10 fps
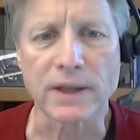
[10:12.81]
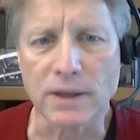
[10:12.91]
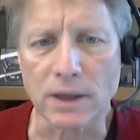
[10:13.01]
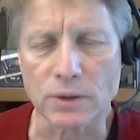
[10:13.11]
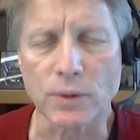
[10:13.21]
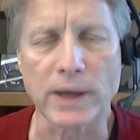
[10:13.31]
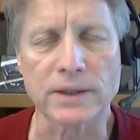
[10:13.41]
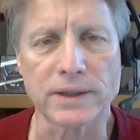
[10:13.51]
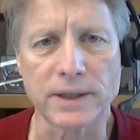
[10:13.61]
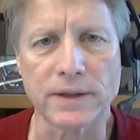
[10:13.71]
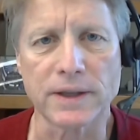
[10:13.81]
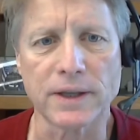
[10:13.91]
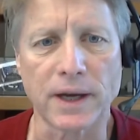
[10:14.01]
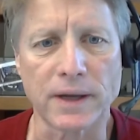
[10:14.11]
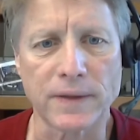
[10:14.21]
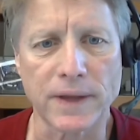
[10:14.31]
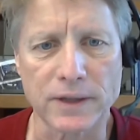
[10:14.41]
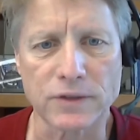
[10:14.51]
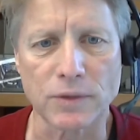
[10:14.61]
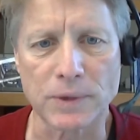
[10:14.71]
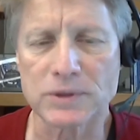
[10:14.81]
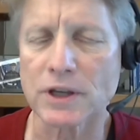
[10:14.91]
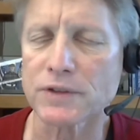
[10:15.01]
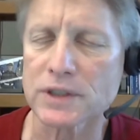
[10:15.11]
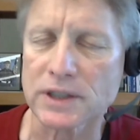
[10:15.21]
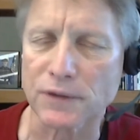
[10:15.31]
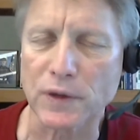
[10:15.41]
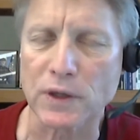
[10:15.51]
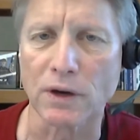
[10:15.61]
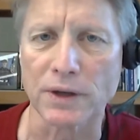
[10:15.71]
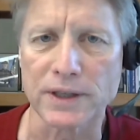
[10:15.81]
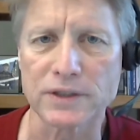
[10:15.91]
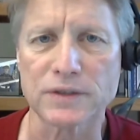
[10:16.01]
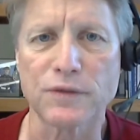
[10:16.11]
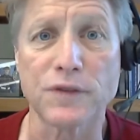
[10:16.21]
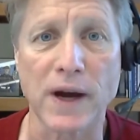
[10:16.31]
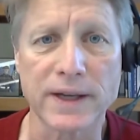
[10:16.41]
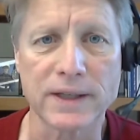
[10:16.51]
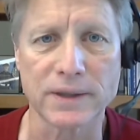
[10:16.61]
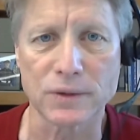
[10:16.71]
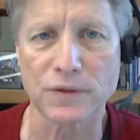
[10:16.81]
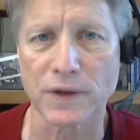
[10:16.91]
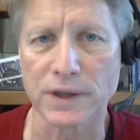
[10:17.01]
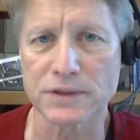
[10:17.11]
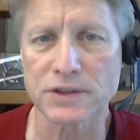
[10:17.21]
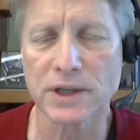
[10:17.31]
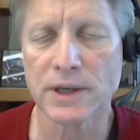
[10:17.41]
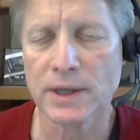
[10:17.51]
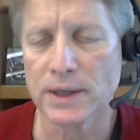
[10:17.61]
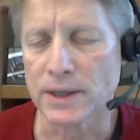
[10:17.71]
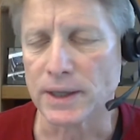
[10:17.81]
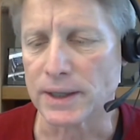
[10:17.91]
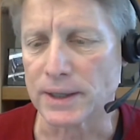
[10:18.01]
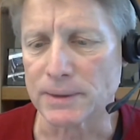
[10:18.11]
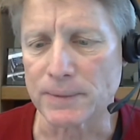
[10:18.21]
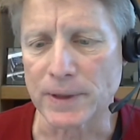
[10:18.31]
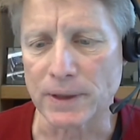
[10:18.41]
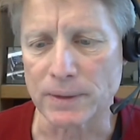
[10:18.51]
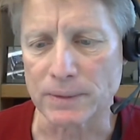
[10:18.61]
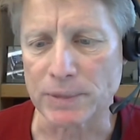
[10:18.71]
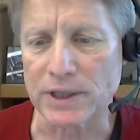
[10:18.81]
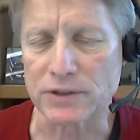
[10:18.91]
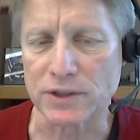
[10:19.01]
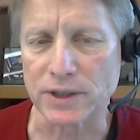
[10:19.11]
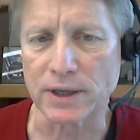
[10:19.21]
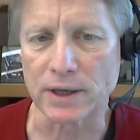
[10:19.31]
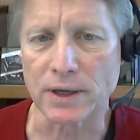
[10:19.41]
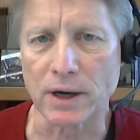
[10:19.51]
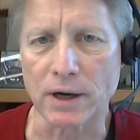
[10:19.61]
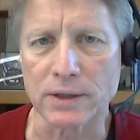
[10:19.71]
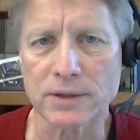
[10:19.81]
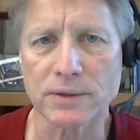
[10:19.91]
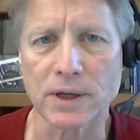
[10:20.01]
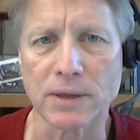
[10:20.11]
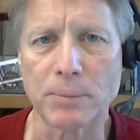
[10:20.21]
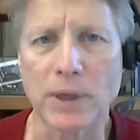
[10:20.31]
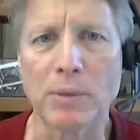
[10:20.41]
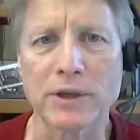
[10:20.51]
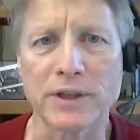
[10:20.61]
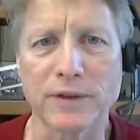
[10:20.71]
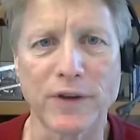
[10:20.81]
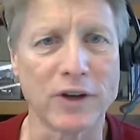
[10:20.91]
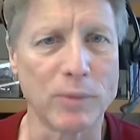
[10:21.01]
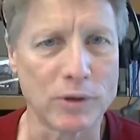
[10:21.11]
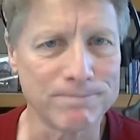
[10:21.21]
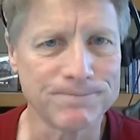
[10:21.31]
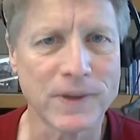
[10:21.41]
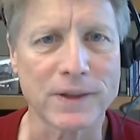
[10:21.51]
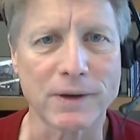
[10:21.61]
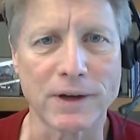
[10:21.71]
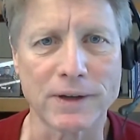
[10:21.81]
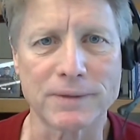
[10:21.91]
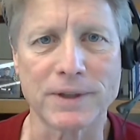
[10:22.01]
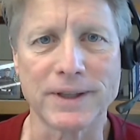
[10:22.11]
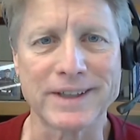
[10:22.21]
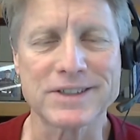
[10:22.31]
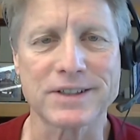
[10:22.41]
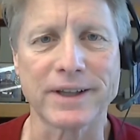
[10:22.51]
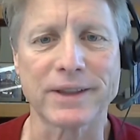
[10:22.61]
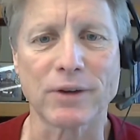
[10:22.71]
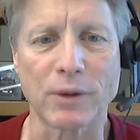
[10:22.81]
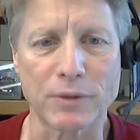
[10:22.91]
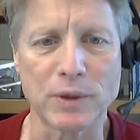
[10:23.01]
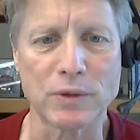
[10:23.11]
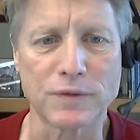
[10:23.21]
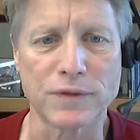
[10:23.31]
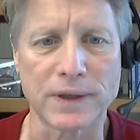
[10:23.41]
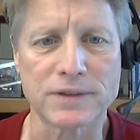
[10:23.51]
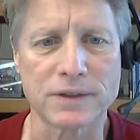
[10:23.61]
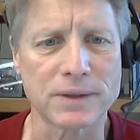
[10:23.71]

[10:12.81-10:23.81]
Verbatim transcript: They could go directly into the, uh, the hedge fund themselves. The difficulty is in finding those funds. Uh, they're because they aren't uh, publicly available. There aren't right. lists like there are with mutual funds.